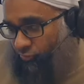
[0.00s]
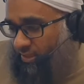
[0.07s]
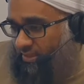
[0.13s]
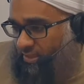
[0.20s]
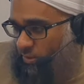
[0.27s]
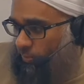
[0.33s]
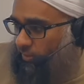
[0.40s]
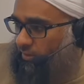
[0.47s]
read
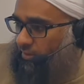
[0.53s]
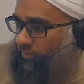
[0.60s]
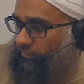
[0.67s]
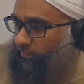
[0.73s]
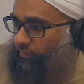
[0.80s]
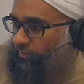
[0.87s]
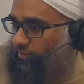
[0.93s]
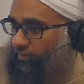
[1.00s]
this word,
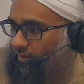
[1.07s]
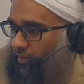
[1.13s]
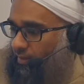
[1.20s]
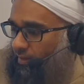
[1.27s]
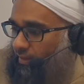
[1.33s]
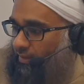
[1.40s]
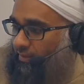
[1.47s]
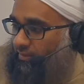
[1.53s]

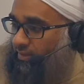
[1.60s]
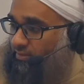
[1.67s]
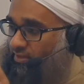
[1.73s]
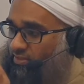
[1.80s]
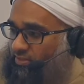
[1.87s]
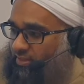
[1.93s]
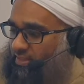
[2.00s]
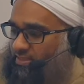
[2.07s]
the
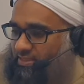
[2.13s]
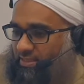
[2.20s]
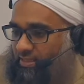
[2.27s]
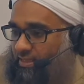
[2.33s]
nas is